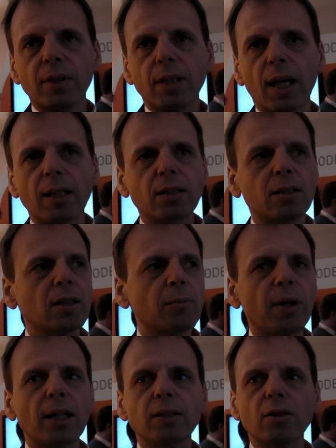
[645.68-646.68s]
That
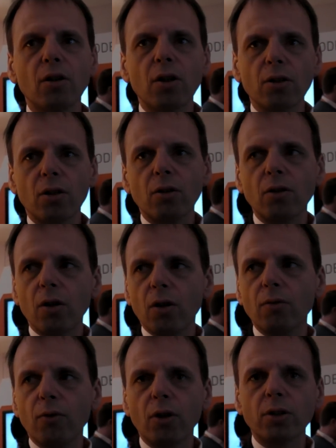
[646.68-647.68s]
depends a lot on,
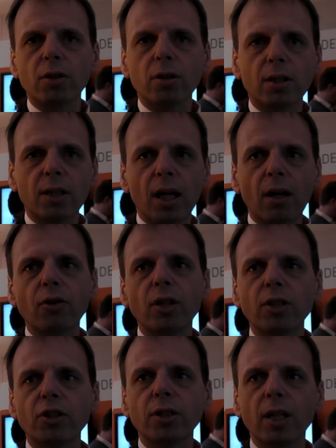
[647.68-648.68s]
on what
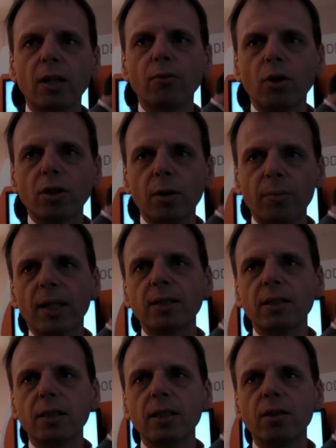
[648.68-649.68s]
coverage and what
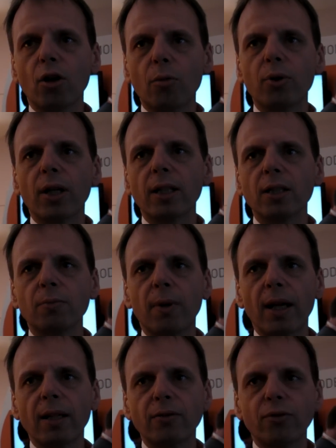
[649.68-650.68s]
capacity the operator is
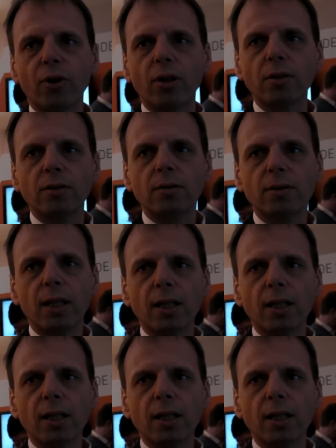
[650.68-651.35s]
planning for. Yeah.